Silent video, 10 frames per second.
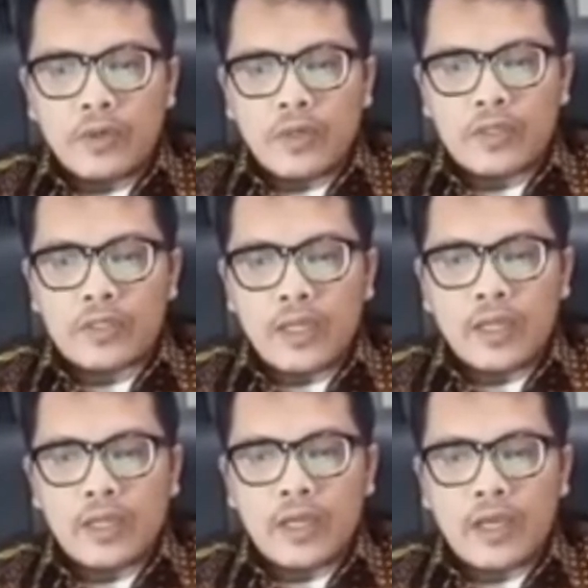costs
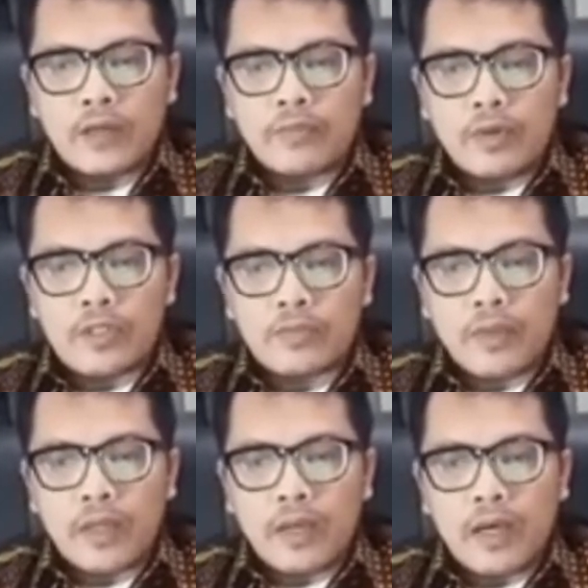and career
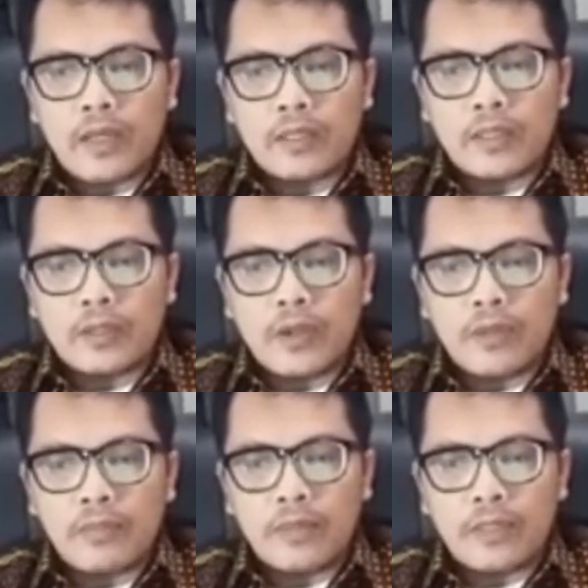prospects are the
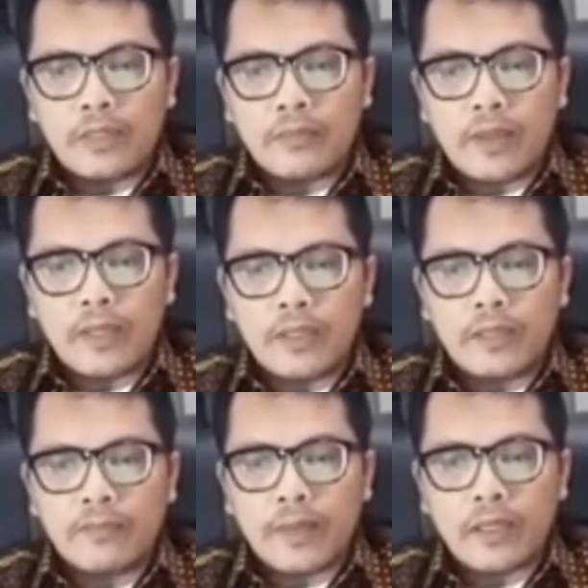top
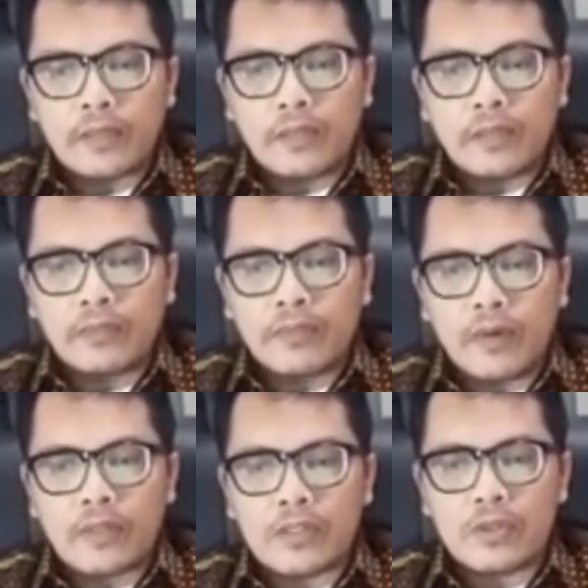determining factor
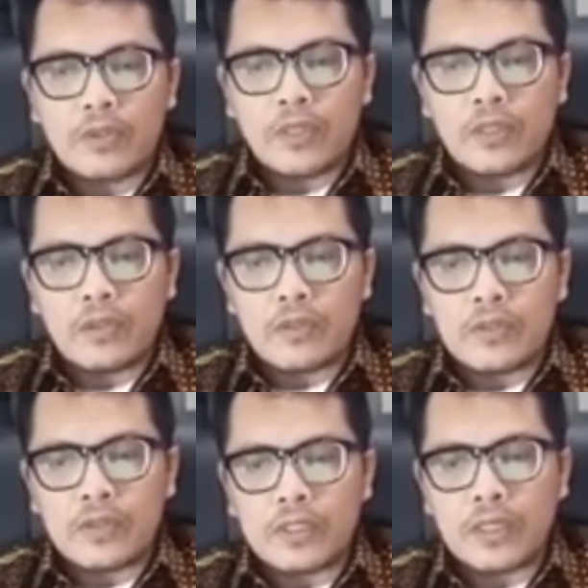for students
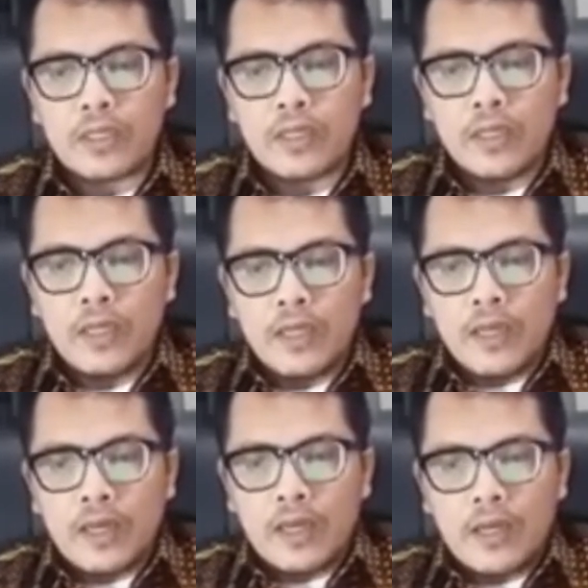choosing
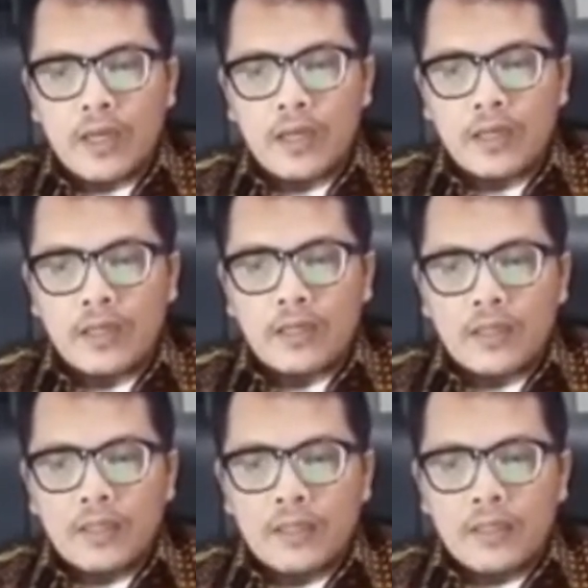a
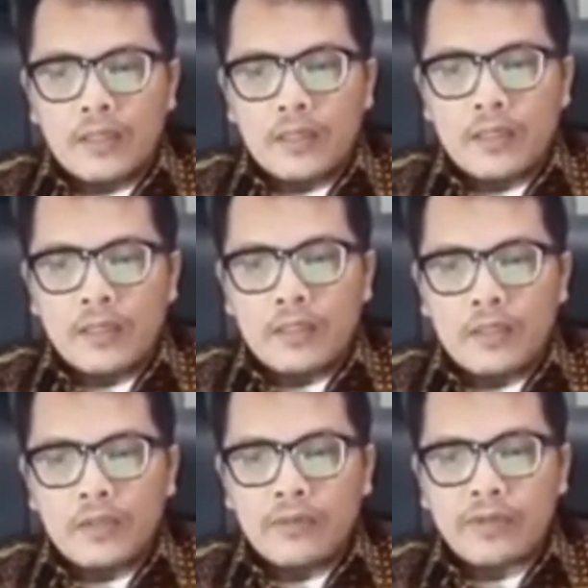
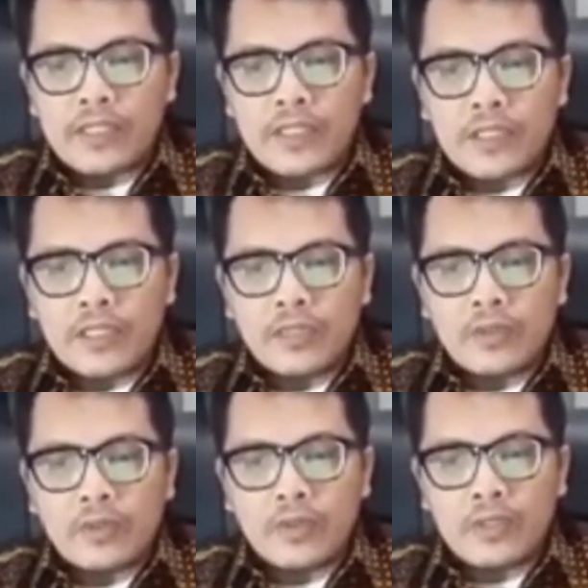university
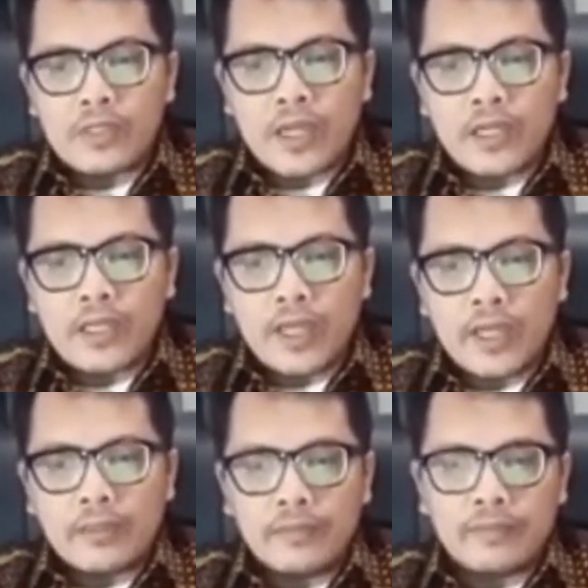to study
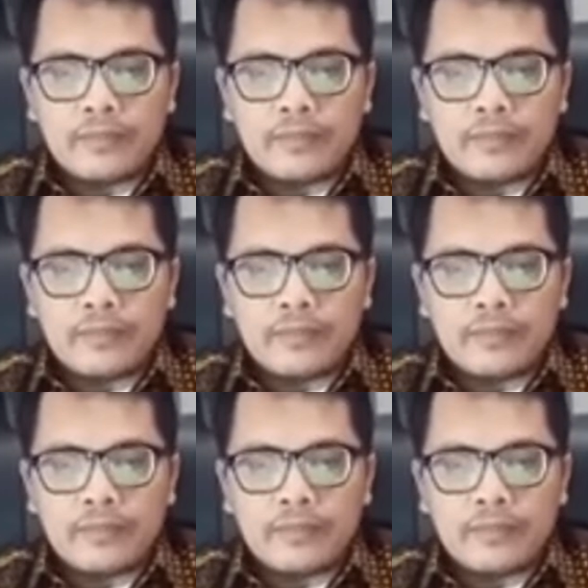at.